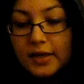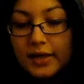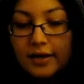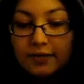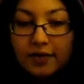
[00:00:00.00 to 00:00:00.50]

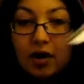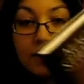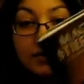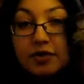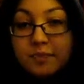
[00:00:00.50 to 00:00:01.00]
and the
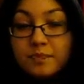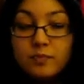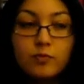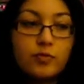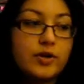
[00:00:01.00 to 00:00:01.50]
cover is
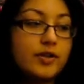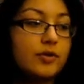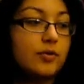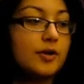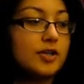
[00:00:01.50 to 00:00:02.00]
really
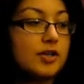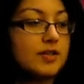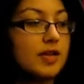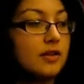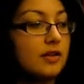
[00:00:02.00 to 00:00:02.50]

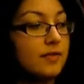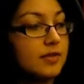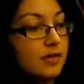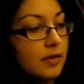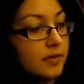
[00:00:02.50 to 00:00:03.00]
gorgeous. I love
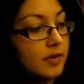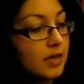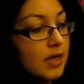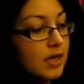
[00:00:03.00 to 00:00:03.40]
this cover.